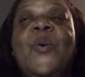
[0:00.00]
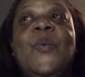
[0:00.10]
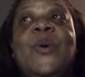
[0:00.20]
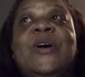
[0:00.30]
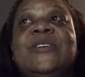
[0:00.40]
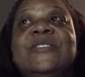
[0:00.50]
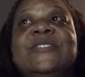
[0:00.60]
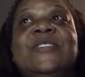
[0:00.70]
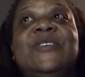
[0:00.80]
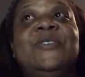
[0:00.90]
Well,
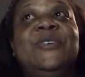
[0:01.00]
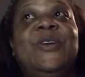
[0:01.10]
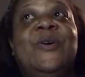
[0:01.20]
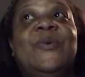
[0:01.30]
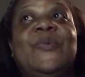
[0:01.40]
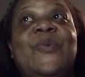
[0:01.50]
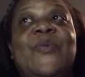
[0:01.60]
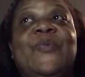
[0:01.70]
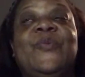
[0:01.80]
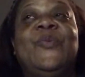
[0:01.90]

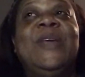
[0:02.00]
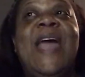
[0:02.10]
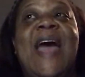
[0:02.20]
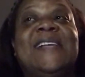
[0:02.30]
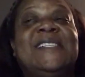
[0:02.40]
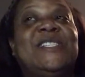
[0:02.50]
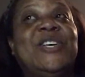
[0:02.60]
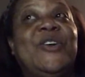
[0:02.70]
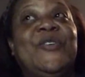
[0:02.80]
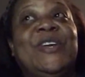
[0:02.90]
we had
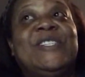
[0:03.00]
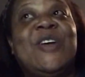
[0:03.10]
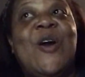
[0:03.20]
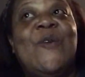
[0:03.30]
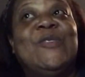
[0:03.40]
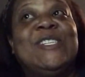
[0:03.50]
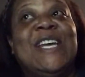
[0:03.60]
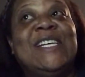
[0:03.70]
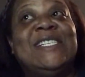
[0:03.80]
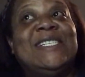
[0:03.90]
serious
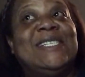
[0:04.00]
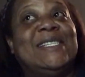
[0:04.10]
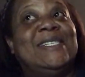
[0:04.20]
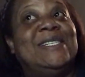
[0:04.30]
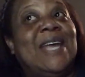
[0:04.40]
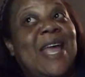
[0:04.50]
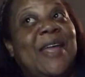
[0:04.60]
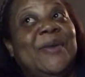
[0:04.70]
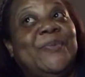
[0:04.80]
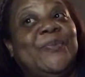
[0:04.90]
conversation
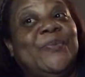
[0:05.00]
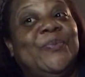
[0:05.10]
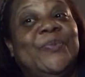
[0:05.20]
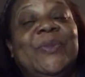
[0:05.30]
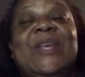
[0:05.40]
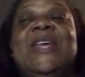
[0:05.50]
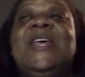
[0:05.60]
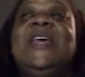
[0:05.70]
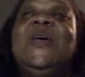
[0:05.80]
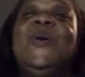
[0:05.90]
today.
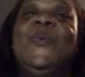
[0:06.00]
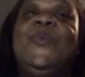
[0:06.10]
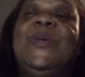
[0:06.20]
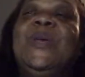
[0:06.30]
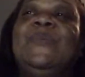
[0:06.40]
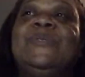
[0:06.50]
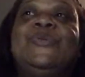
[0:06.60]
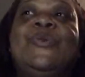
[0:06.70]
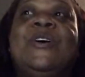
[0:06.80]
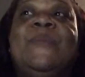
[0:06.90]
We was
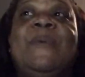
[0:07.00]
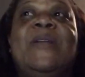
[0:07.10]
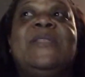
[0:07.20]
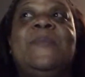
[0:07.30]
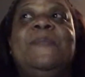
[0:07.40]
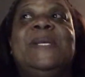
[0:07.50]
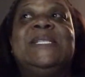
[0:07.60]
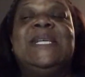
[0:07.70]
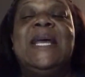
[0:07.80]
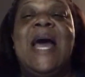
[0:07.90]
talking about the
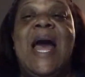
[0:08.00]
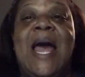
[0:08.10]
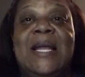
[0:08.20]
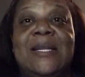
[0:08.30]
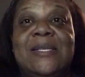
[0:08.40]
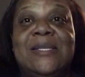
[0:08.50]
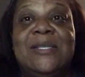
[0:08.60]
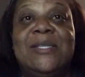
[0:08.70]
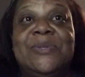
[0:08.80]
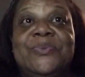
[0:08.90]
missing
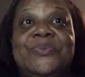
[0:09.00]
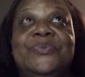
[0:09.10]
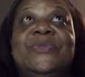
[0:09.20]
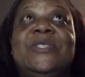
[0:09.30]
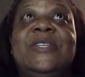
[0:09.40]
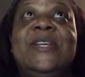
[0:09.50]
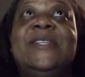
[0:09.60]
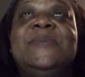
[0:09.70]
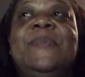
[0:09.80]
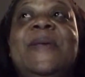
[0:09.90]
islands.
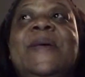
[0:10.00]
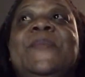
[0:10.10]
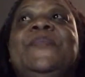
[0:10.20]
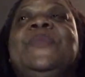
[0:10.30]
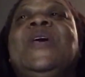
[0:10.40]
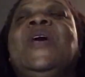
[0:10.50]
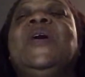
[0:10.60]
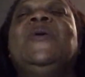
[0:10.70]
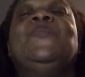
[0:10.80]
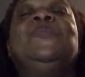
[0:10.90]
Yes, ma'am.
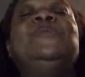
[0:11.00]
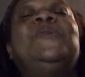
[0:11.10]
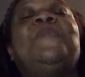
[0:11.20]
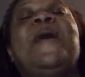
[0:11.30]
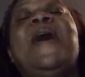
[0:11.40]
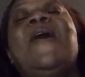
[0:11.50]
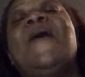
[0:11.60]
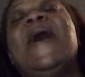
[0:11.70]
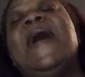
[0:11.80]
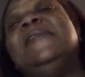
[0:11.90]
We talked about
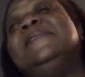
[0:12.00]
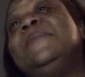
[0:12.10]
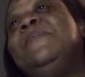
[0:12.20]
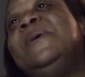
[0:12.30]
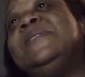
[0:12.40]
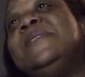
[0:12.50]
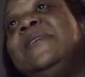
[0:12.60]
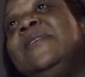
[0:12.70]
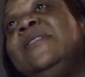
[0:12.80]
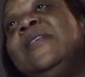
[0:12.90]
how islands are
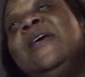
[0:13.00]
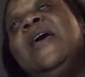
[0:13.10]
missing.